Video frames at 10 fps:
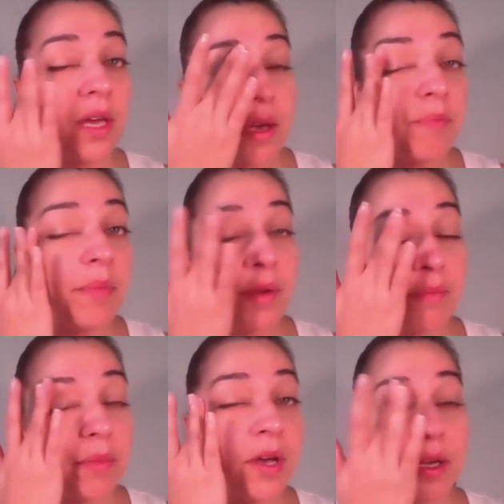
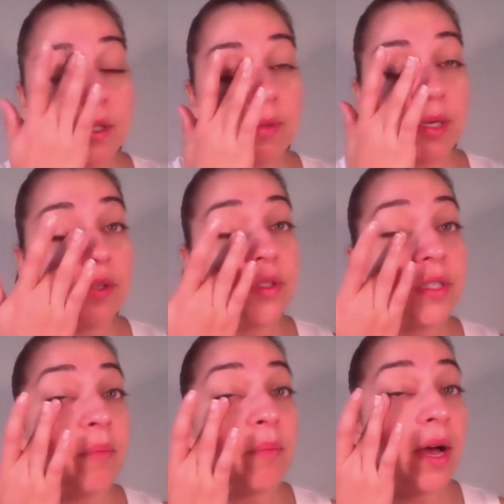But because we're
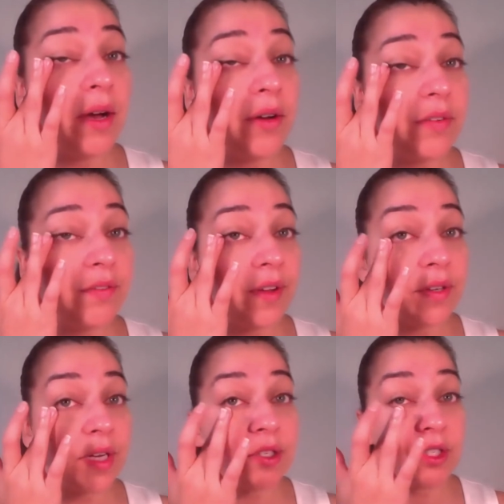using a powder
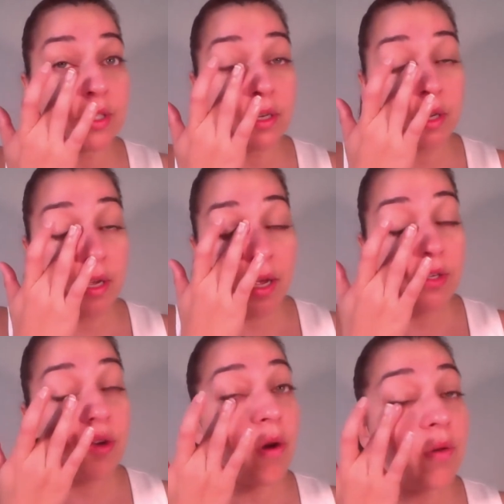foundation,
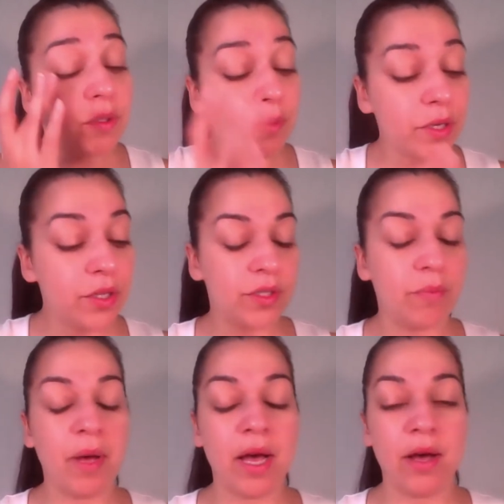you always want to use a
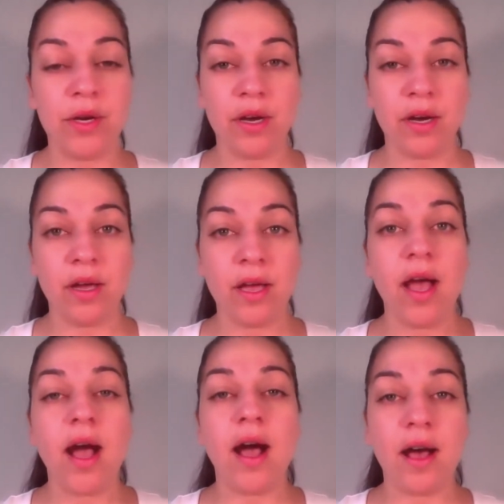powder
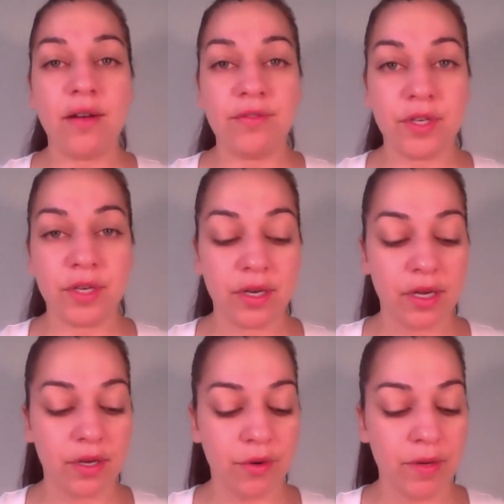after a
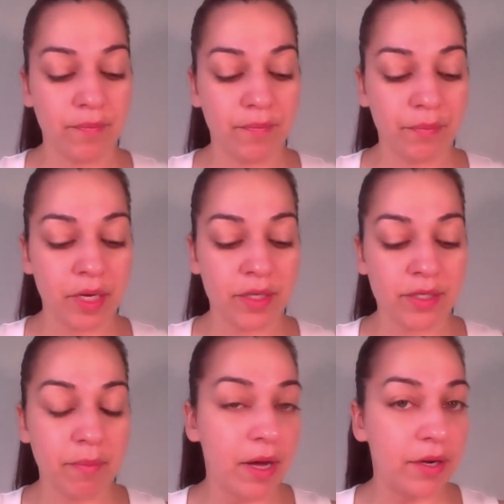cream because the
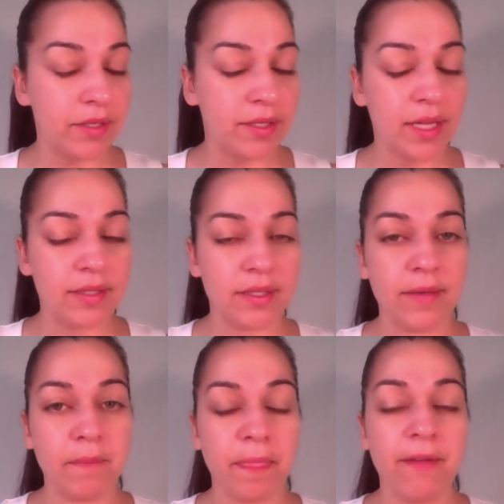powder sets it.